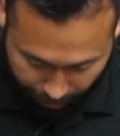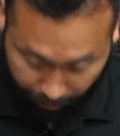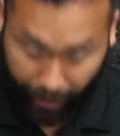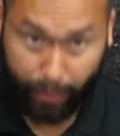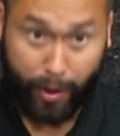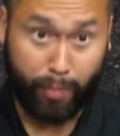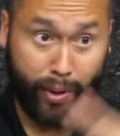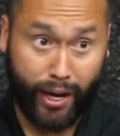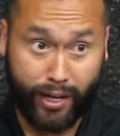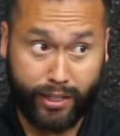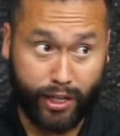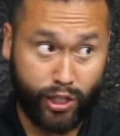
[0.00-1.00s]
right, I'm not paying
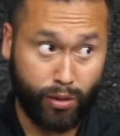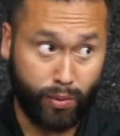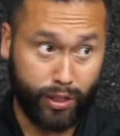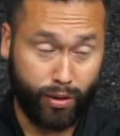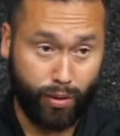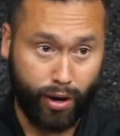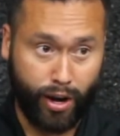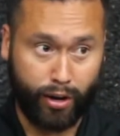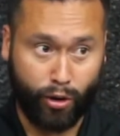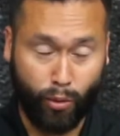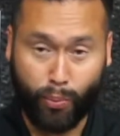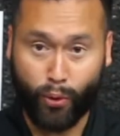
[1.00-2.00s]
attention to what's going on. The
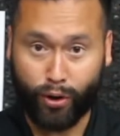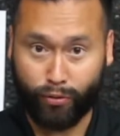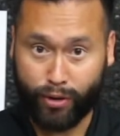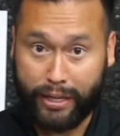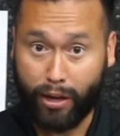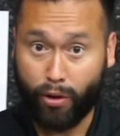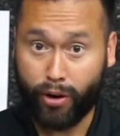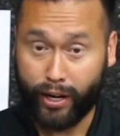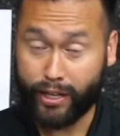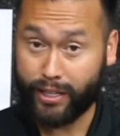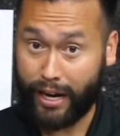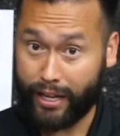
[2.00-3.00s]
whole point of reloading
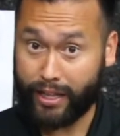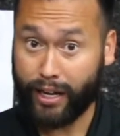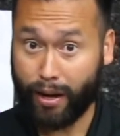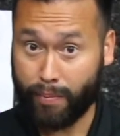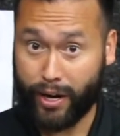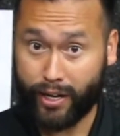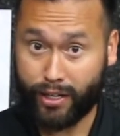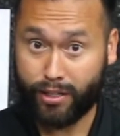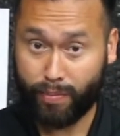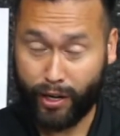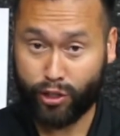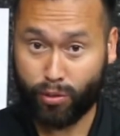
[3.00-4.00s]
is that I think I might need
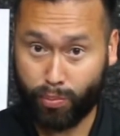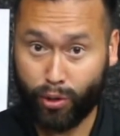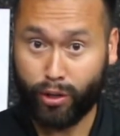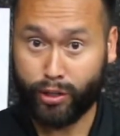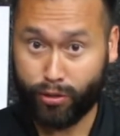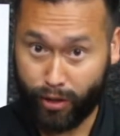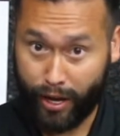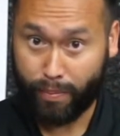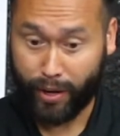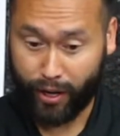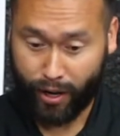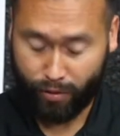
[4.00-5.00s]
some extra bullets or to get
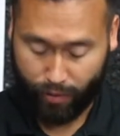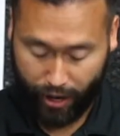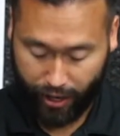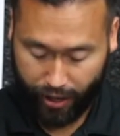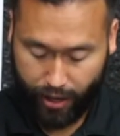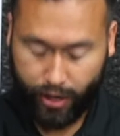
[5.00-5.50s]
my gun ready.